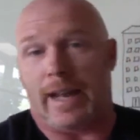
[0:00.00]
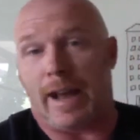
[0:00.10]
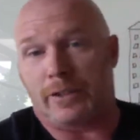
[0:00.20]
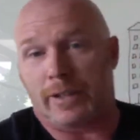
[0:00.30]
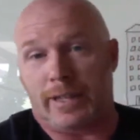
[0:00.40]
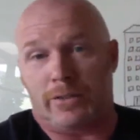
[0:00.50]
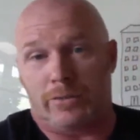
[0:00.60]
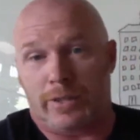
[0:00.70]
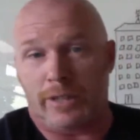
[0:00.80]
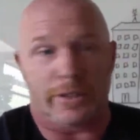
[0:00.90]
after they do
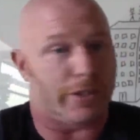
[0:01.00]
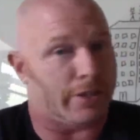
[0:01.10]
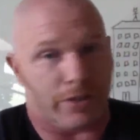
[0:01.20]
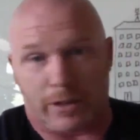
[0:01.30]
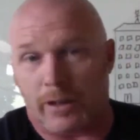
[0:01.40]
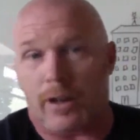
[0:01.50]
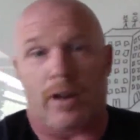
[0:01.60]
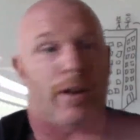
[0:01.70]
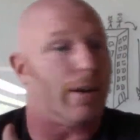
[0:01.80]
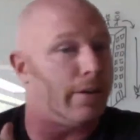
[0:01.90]
diligence on
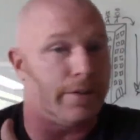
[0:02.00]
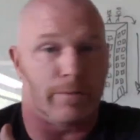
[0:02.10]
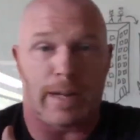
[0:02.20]
all the